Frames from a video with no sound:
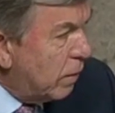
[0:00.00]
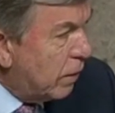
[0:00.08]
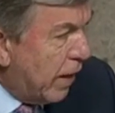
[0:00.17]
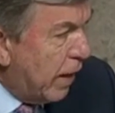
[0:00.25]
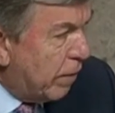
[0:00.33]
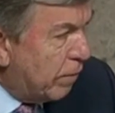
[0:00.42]

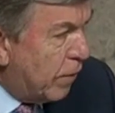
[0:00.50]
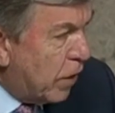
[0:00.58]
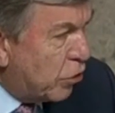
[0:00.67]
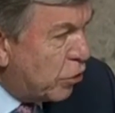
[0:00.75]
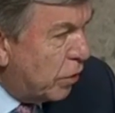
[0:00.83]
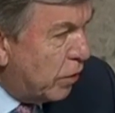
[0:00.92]
can't
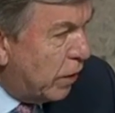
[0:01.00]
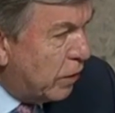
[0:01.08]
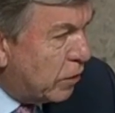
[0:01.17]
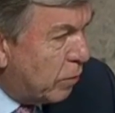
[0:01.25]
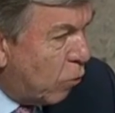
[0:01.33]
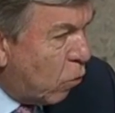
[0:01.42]
function
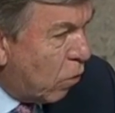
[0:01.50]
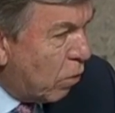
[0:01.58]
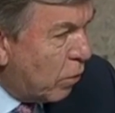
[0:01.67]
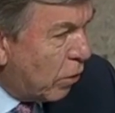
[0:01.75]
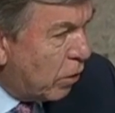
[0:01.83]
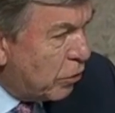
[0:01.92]
as a
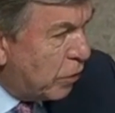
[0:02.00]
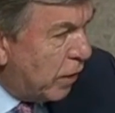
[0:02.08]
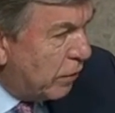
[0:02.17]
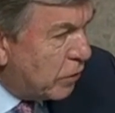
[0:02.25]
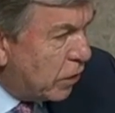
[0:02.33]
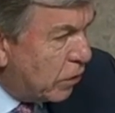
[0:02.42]
board because you
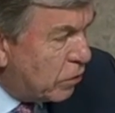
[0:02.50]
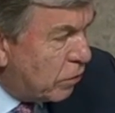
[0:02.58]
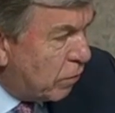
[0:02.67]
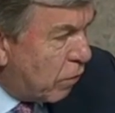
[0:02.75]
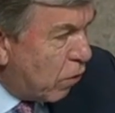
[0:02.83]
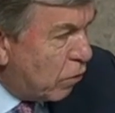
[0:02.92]
have such
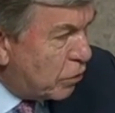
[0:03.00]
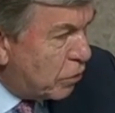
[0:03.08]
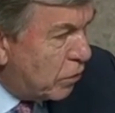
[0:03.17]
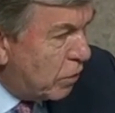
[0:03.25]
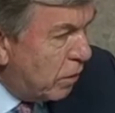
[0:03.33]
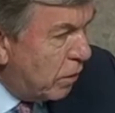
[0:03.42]

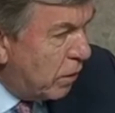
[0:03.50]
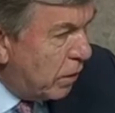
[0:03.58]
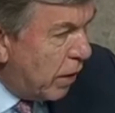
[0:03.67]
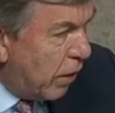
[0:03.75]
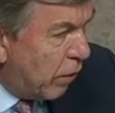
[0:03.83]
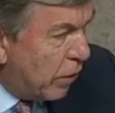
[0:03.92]
diverse
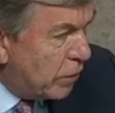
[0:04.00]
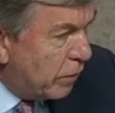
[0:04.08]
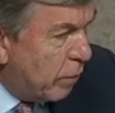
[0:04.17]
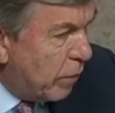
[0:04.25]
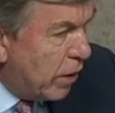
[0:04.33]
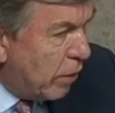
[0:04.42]
areas
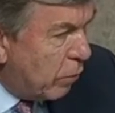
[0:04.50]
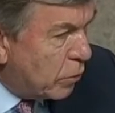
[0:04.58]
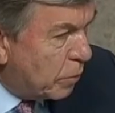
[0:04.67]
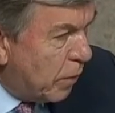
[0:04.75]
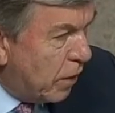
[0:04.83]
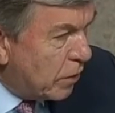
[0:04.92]
of immediate
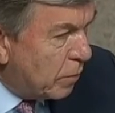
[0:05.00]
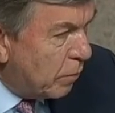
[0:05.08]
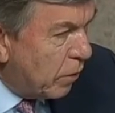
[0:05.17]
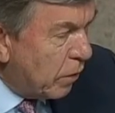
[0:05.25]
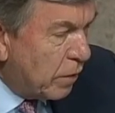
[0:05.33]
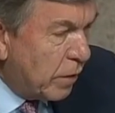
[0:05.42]

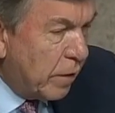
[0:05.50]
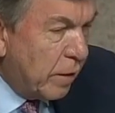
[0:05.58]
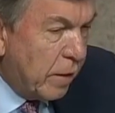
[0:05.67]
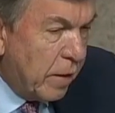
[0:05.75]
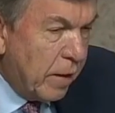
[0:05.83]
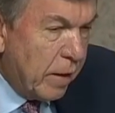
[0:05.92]
responsibility.